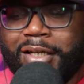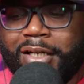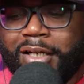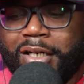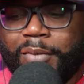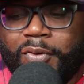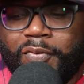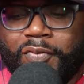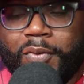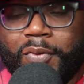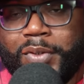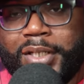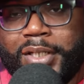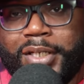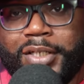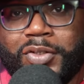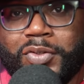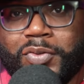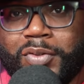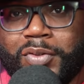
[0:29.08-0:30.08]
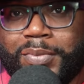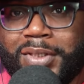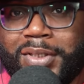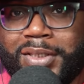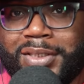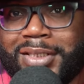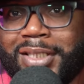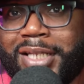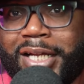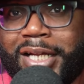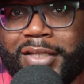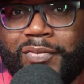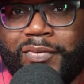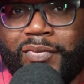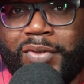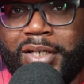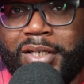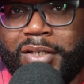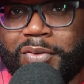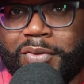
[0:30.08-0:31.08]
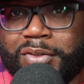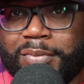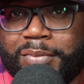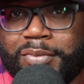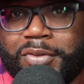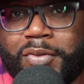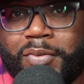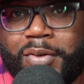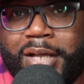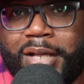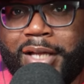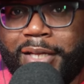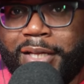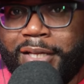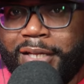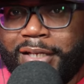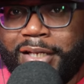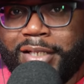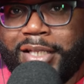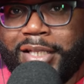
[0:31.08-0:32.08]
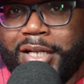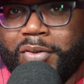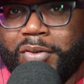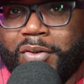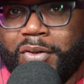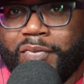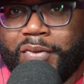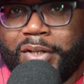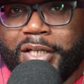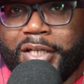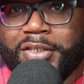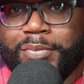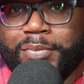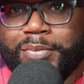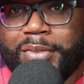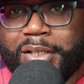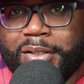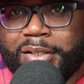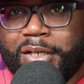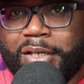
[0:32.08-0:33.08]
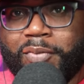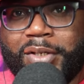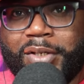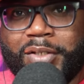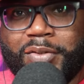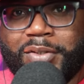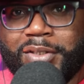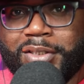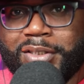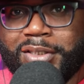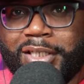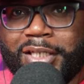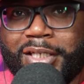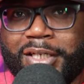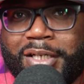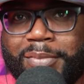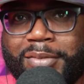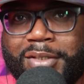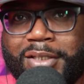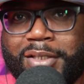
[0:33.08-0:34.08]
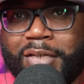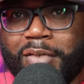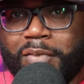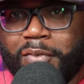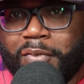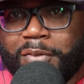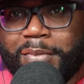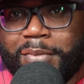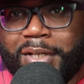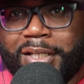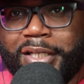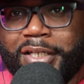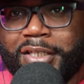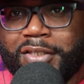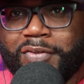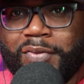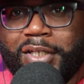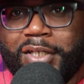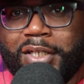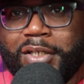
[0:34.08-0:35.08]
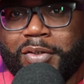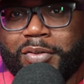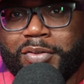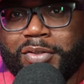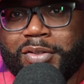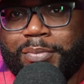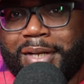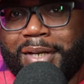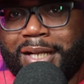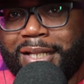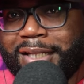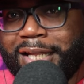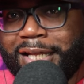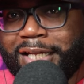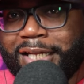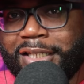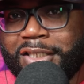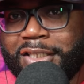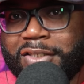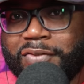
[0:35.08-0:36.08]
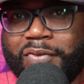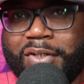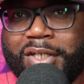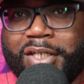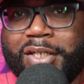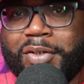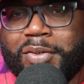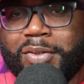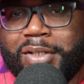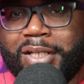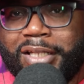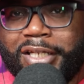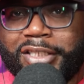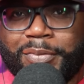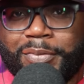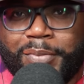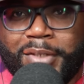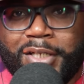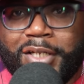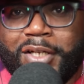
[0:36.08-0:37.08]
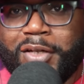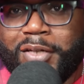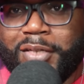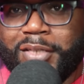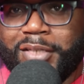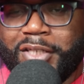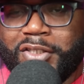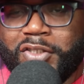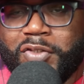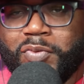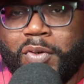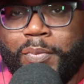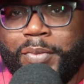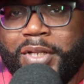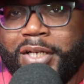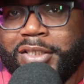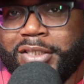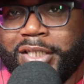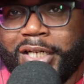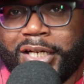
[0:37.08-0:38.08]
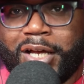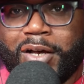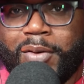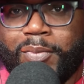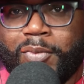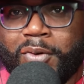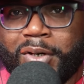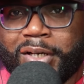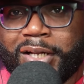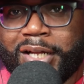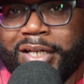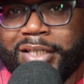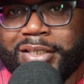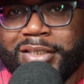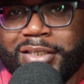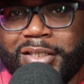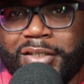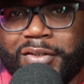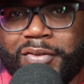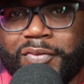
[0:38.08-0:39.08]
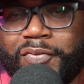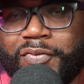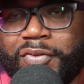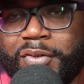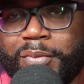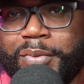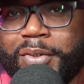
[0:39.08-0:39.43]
Before we get into it, please like the video, subscribe, and hit that notification bell. That way you can stay up to date with my latest videos. By liking this video, that lets me know that you want me to check out more content from Bill